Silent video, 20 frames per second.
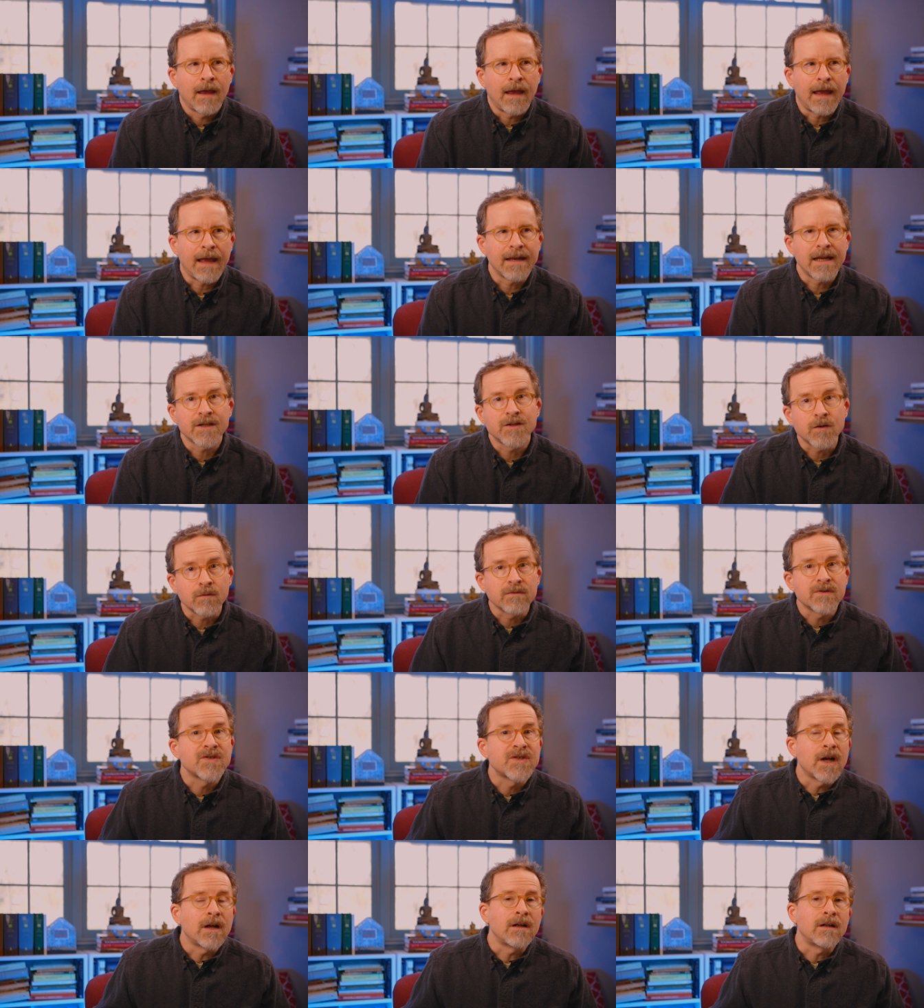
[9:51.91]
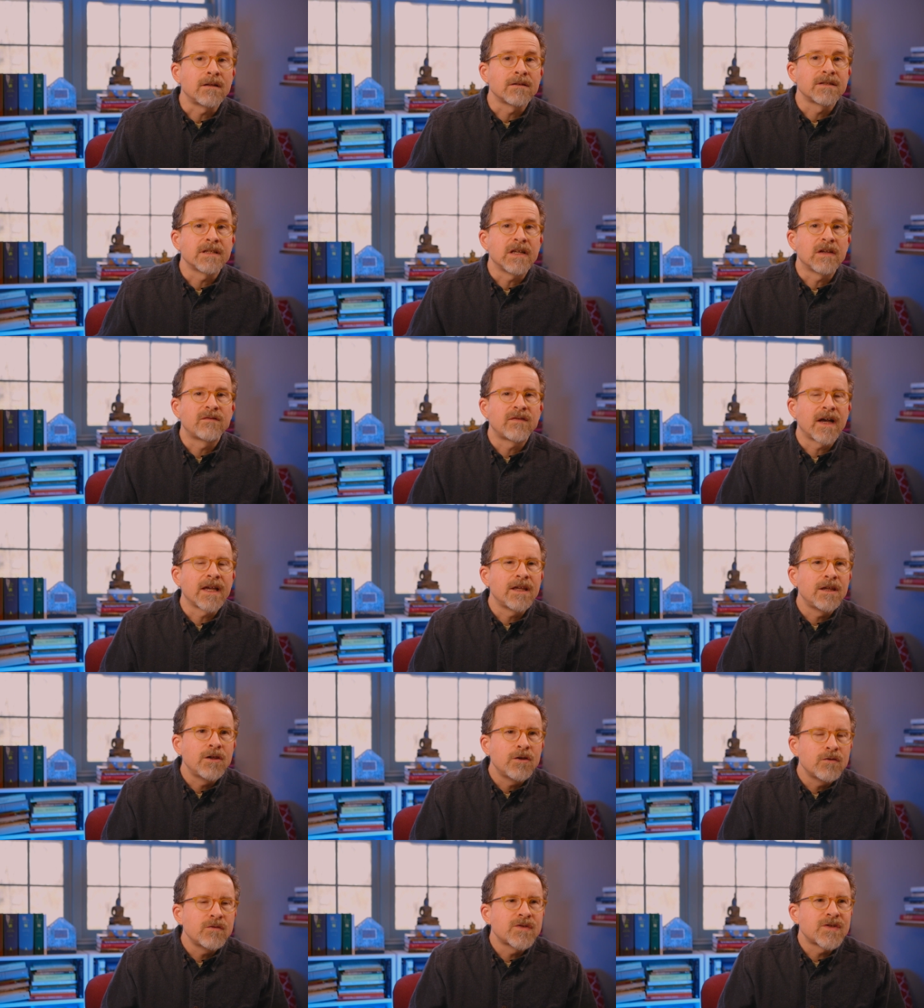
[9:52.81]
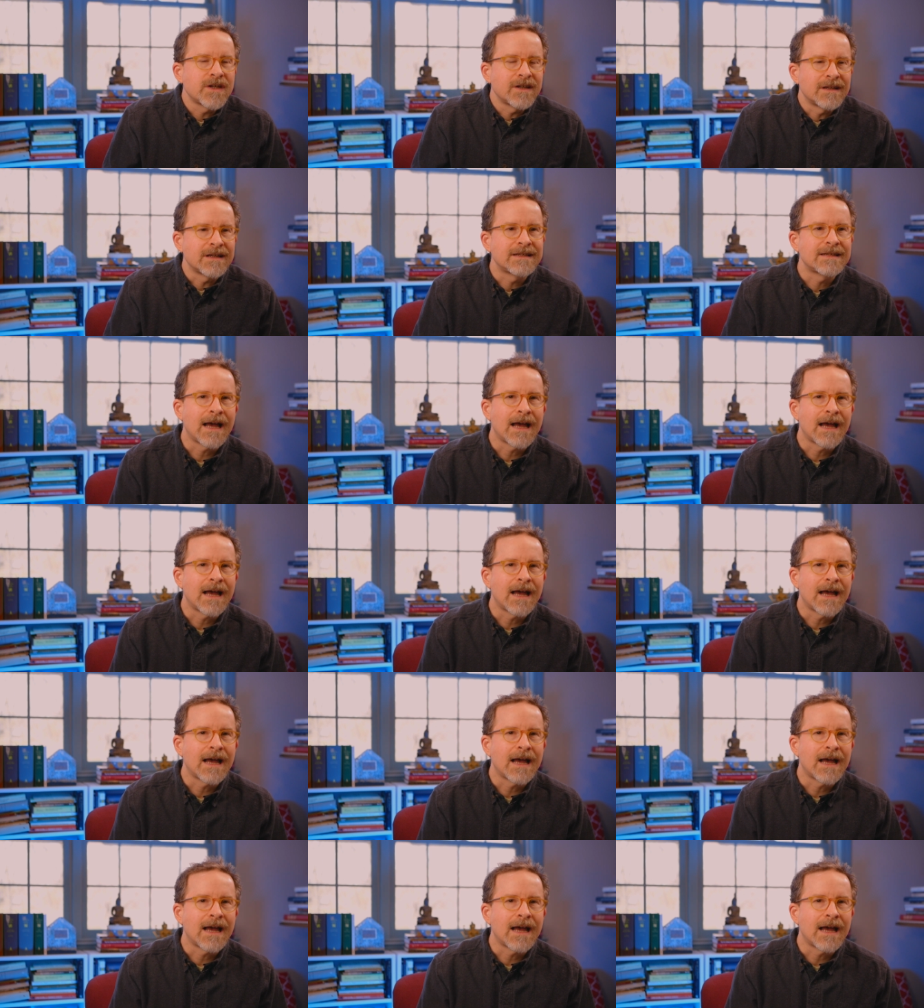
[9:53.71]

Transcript: And as a result, if I use it in the